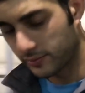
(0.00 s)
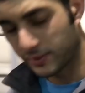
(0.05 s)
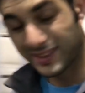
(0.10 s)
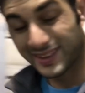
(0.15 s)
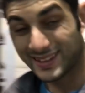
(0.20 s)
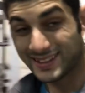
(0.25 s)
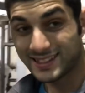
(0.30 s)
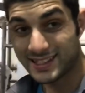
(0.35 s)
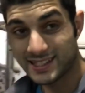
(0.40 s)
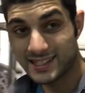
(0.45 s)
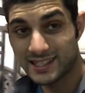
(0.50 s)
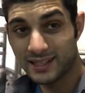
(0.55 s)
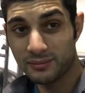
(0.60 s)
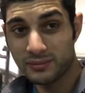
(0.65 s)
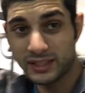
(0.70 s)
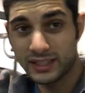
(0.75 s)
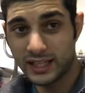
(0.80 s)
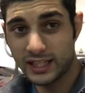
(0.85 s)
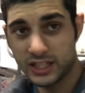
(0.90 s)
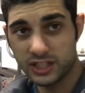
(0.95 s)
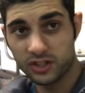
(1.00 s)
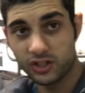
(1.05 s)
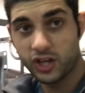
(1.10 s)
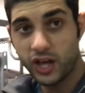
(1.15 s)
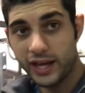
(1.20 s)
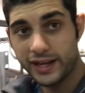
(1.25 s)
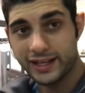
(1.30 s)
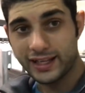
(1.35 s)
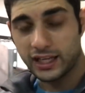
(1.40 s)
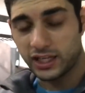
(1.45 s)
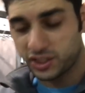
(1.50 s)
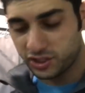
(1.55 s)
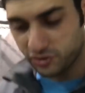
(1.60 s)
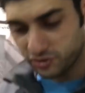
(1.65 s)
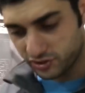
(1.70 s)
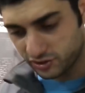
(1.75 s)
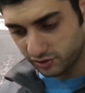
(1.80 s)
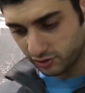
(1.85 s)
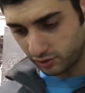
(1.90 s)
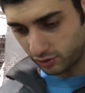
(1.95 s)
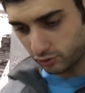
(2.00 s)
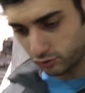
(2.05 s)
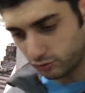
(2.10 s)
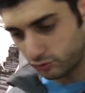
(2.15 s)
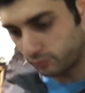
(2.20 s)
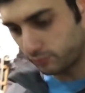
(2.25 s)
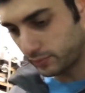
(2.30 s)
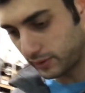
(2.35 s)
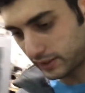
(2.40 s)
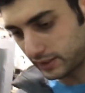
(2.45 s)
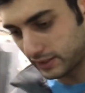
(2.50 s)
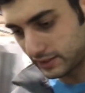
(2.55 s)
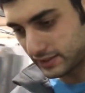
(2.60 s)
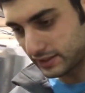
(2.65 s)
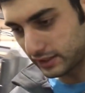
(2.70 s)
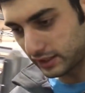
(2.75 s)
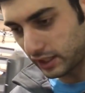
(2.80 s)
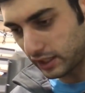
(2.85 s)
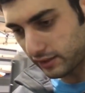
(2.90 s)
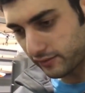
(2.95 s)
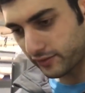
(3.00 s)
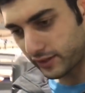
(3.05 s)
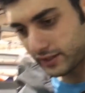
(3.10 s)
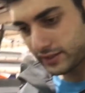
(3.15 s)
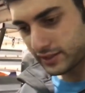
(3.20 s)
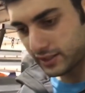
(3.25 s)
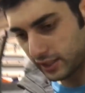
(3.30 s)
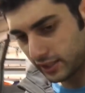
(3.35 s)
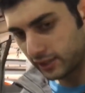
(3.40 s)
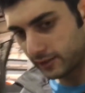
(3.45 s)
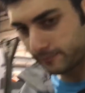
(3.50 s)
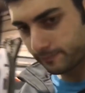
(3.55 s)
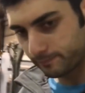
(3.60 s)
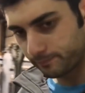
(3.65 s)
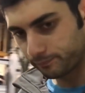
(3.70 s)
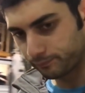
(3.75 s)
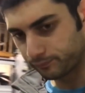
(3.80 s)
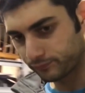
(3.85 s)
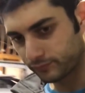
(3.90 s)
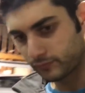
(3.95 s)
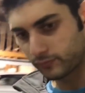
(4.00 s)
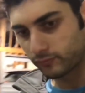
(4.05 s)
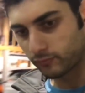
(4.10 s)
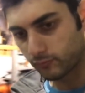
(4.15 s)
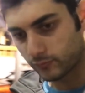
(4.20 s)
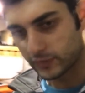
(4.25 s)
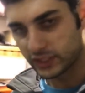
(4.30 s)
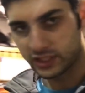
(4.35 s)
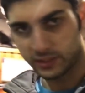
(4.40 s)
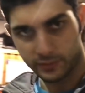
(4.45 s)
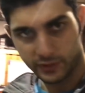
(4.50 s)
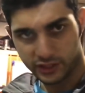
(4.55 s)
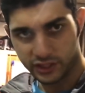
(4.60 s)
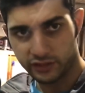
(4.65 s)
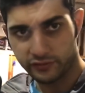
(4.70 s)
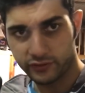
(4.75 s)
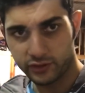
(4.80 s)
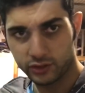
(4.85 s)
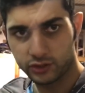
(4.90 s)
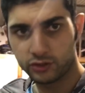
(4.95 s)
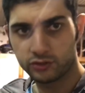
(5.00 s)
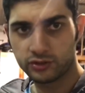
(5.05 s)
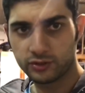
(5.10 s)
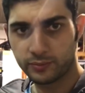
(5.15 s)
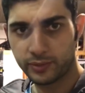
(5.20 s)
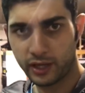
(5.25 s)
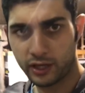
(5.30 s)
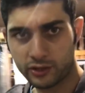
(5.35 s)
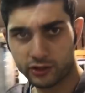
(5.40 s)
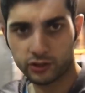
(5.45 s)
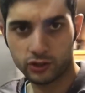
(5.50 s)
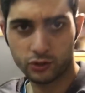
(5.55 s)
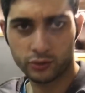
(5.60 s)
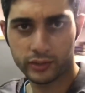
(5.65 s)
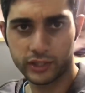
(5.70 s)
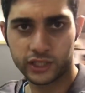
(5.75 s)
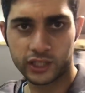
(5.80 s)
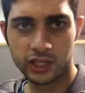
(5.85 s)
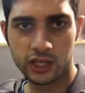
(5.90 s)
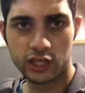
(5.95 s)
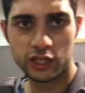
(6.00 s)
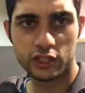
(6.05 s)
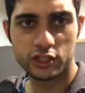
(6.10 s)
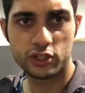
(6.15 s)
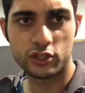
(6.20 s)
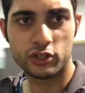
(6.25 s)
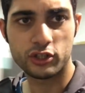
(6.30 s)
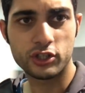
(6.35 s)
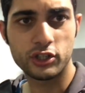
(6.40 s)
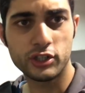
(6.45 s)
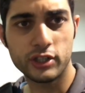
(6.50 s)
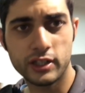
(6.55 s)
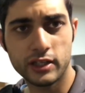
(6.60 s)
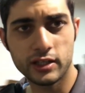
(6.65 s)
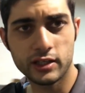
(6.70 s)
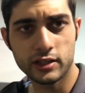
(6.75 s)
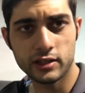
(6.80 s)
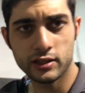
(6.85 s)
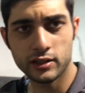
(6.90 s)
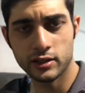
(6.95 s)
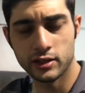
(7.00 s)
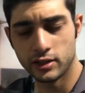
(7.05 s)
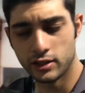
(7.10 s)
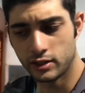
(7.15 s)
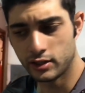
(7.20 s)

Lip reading: This is something that you got to get used to though, because a lot of us, especially if you're new to powder coating, you're gonna